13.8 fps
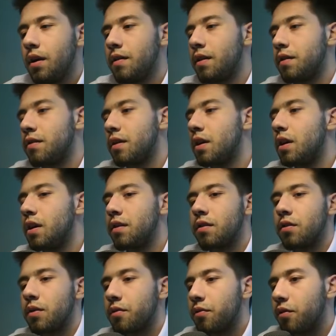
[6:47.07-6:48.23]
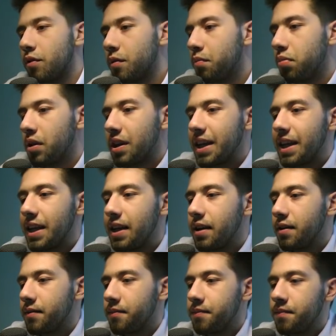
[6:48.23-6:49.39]
As I said, he's going for the
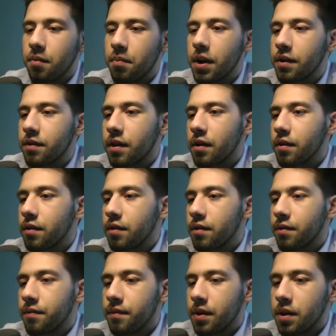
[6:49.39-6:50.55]
bleed. It makes sense.